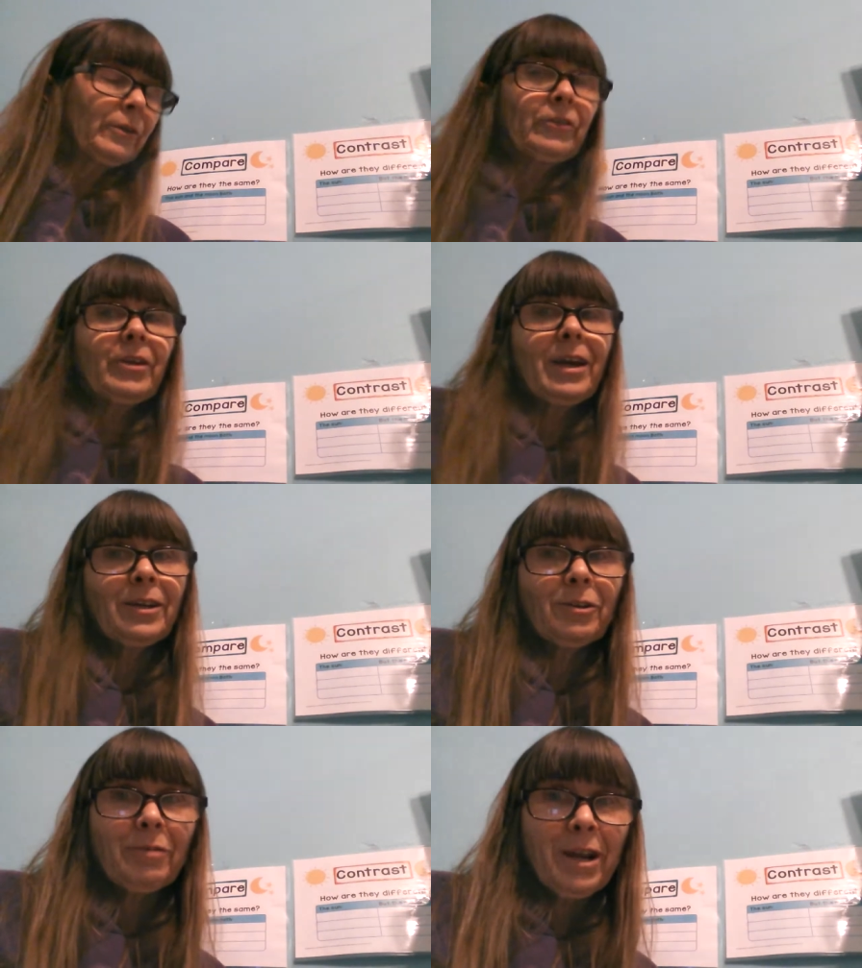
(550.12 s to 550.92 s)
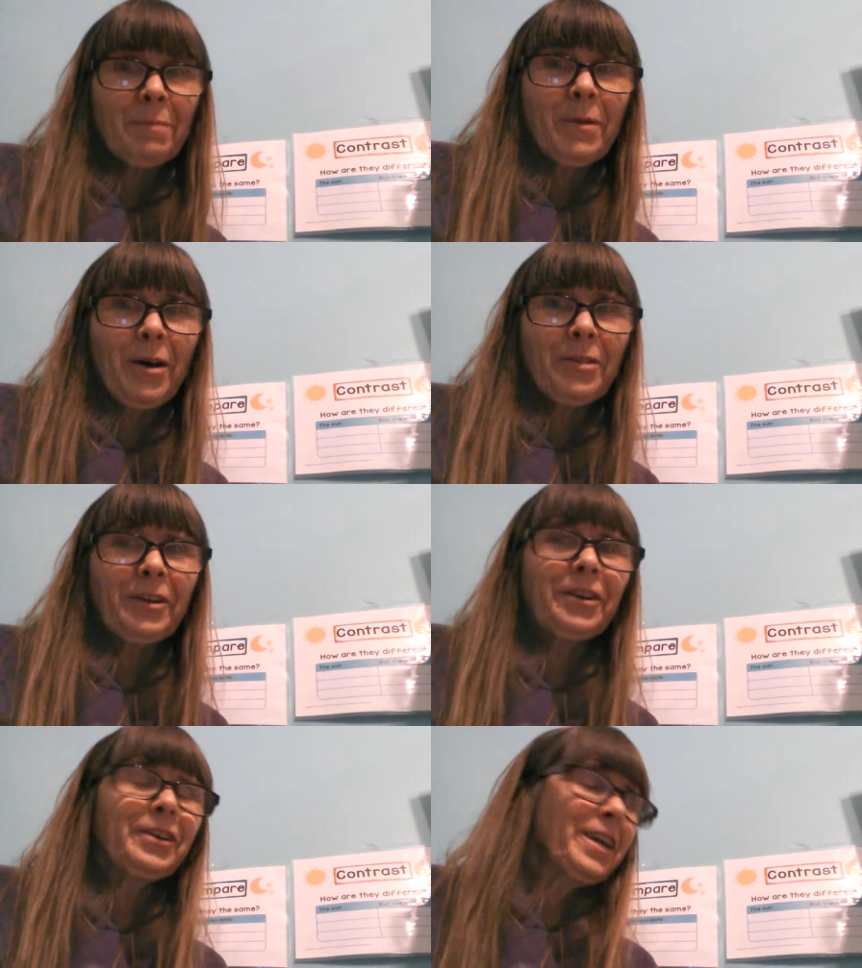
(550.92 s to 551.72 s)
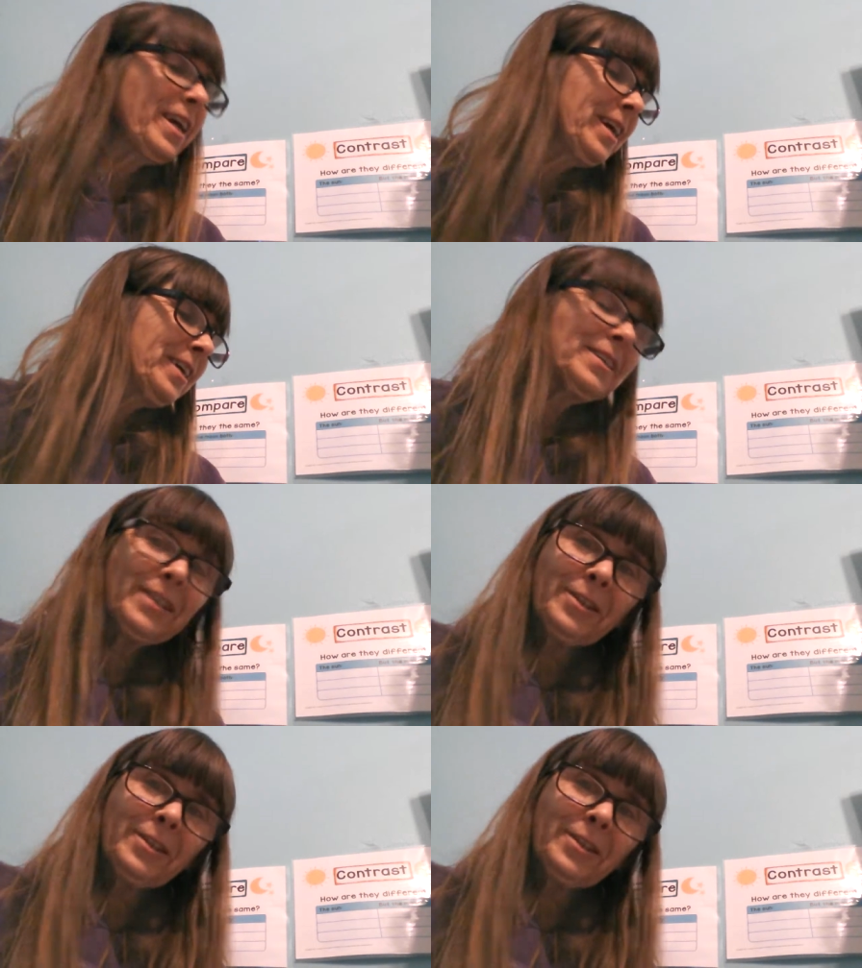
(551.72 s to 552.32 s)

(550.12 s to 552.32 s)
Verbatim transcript: looks like a grandmother and a